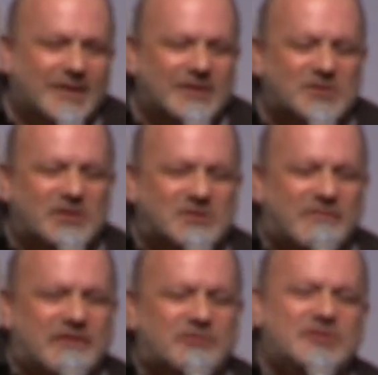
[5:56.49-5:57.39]
It's
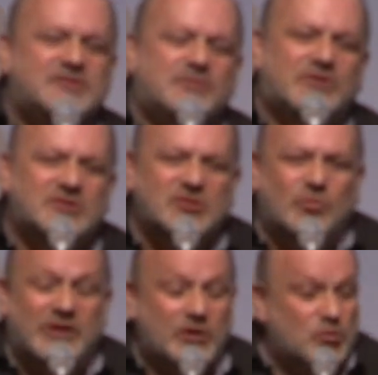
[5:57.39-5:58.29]
very interesting because, you know,
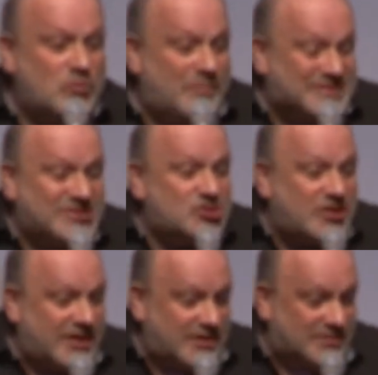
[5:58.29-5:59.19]
when I grew up as a
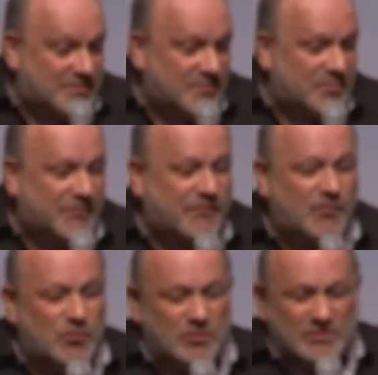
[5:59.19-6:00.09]
child, even
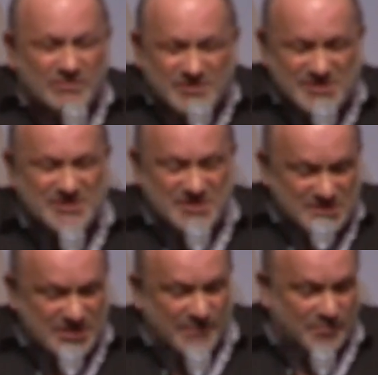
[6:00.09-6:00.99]
before
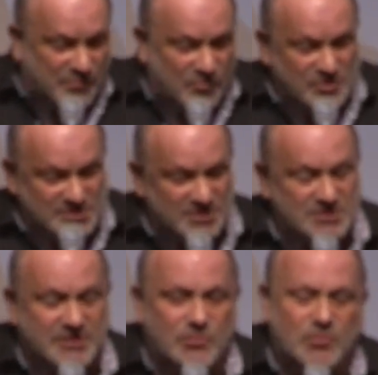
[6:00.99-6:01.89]
'67, before the
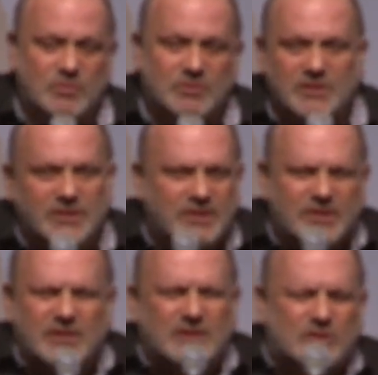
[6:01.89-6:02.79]
Six-Day War,
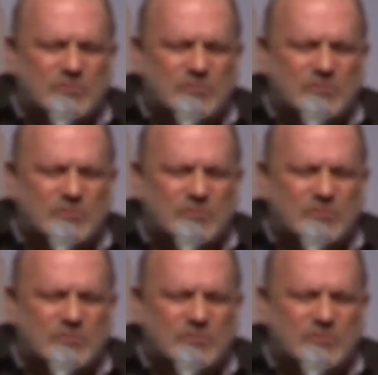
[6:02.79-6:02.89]
there